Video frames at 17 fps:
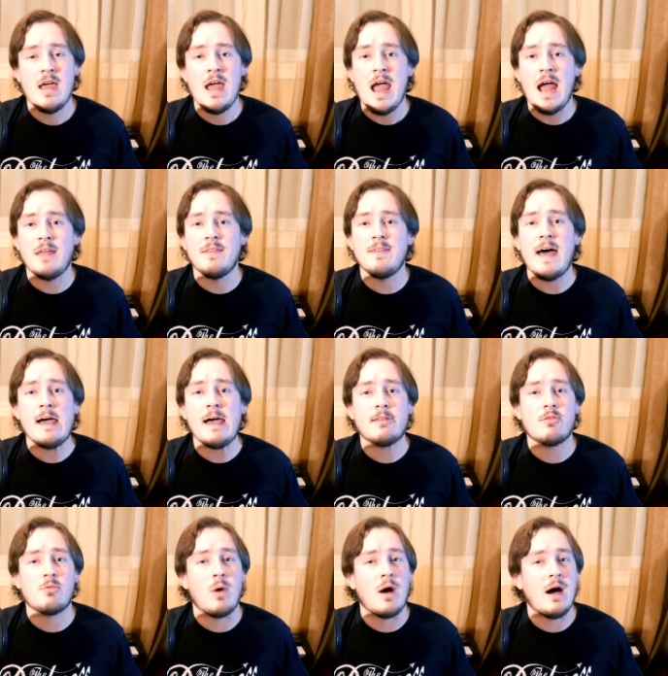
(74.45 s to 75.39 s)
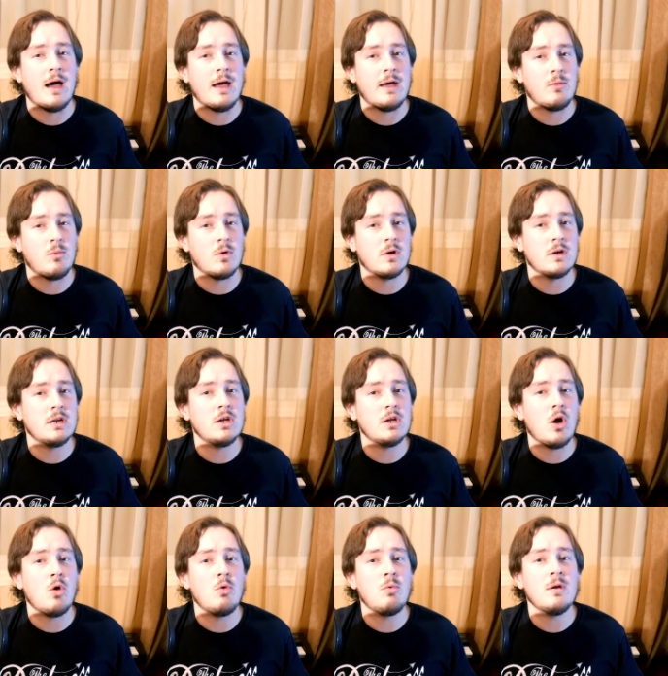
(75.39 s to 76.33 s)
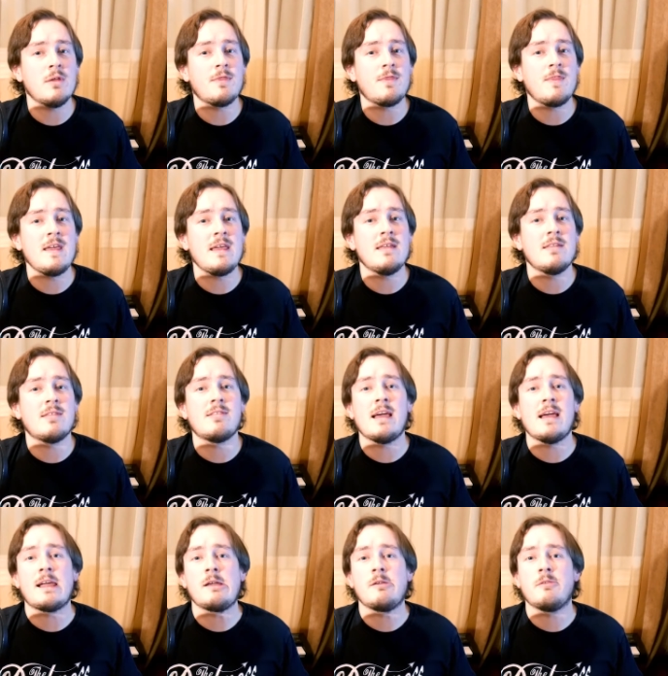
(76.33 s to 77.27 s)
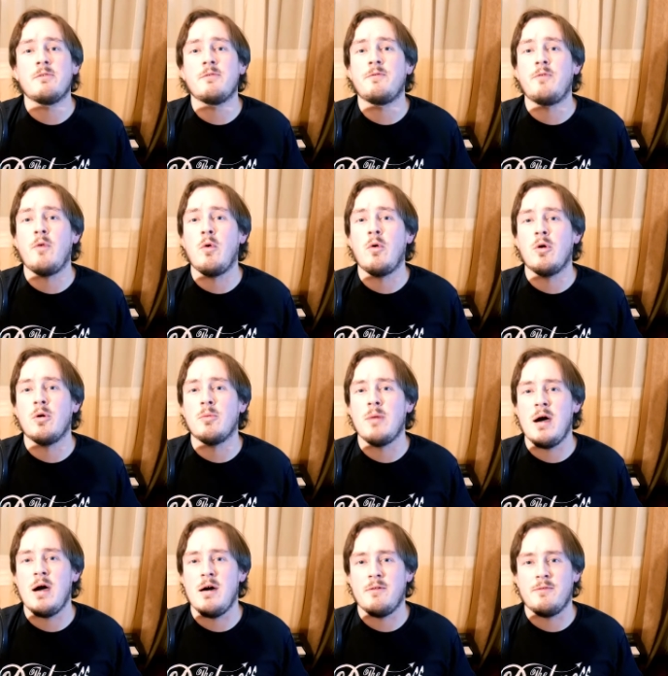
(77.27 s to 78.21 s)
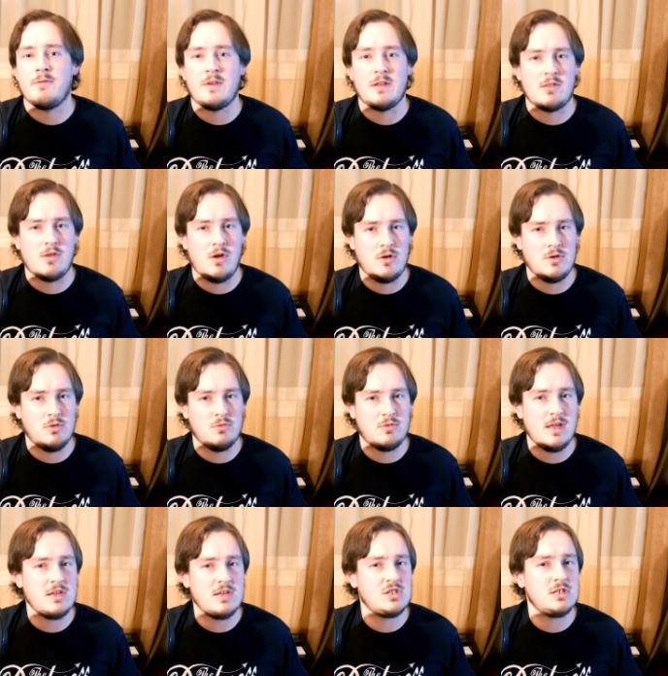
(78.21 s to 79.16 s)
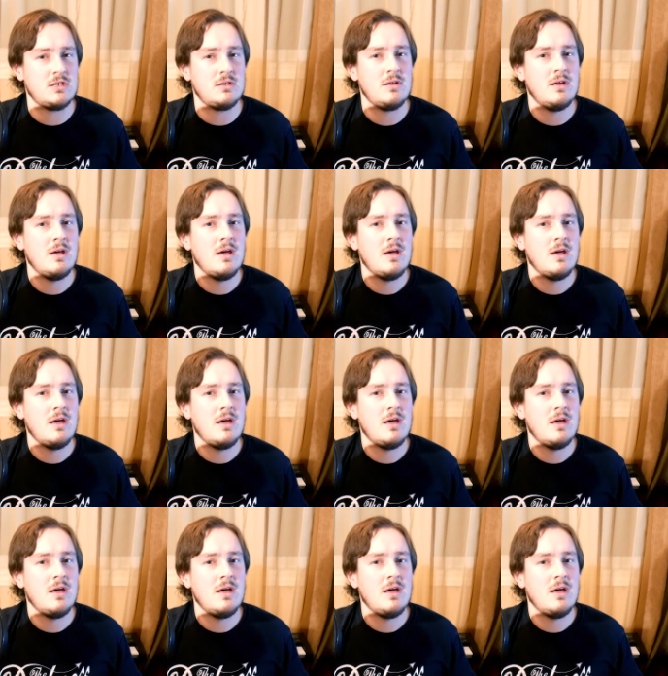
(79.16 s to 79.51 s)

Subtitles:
and that's why we're going to go with the second form of guitar notation,